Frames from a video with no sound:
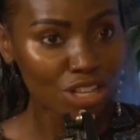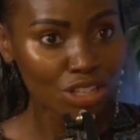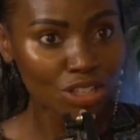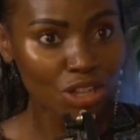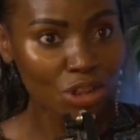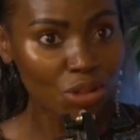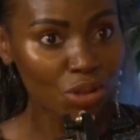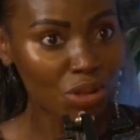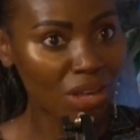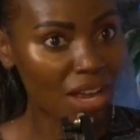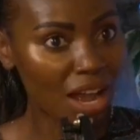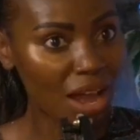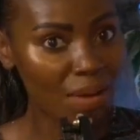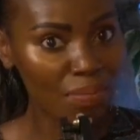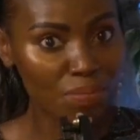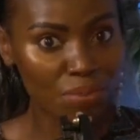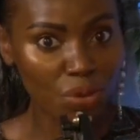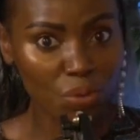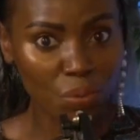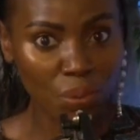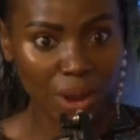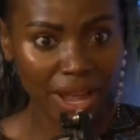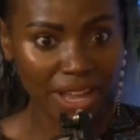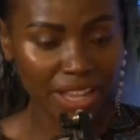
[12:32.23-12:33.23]
So you can't
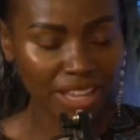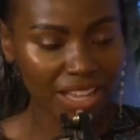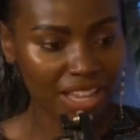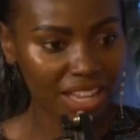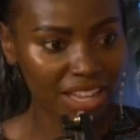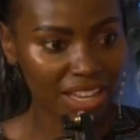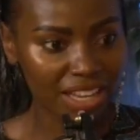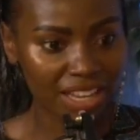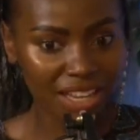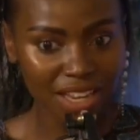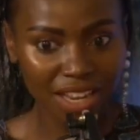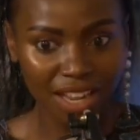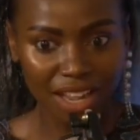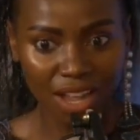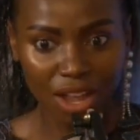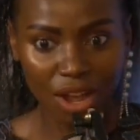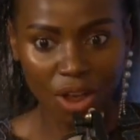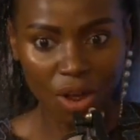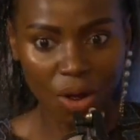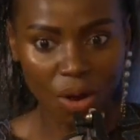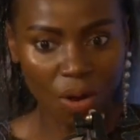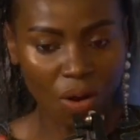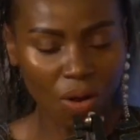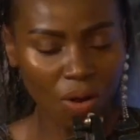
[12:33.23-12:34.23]
be working
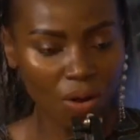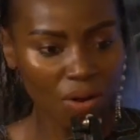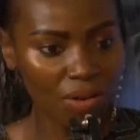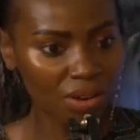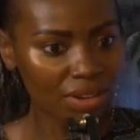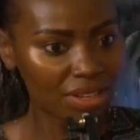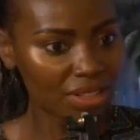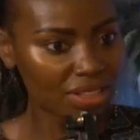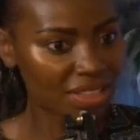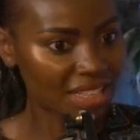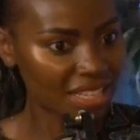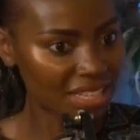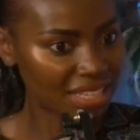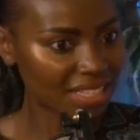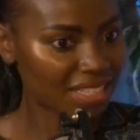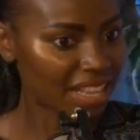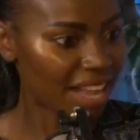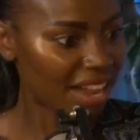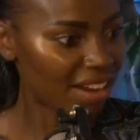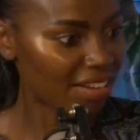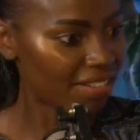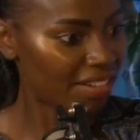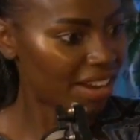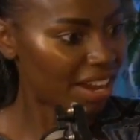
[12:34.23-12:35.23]
on
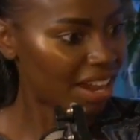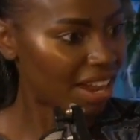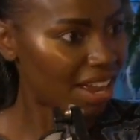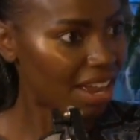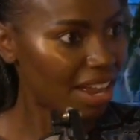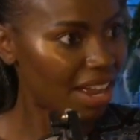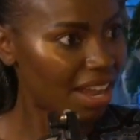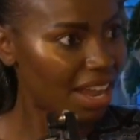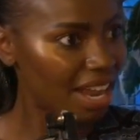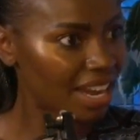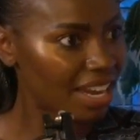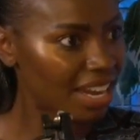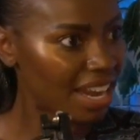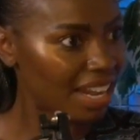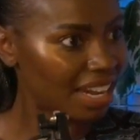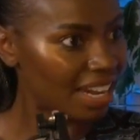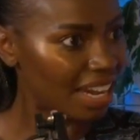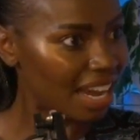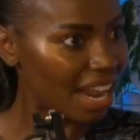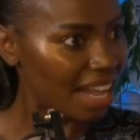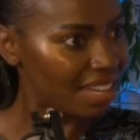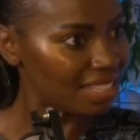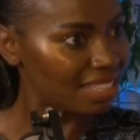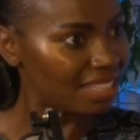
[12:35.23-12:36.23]
this area and
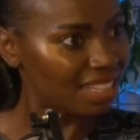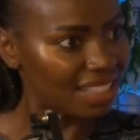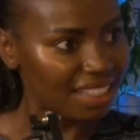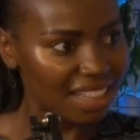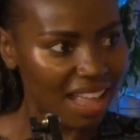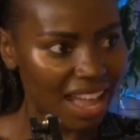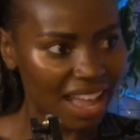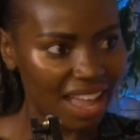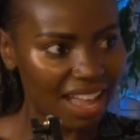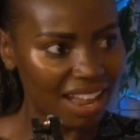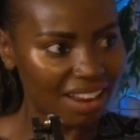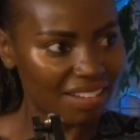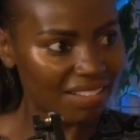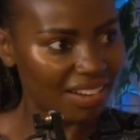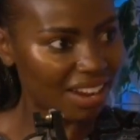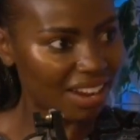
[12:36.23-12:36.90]
neglecting that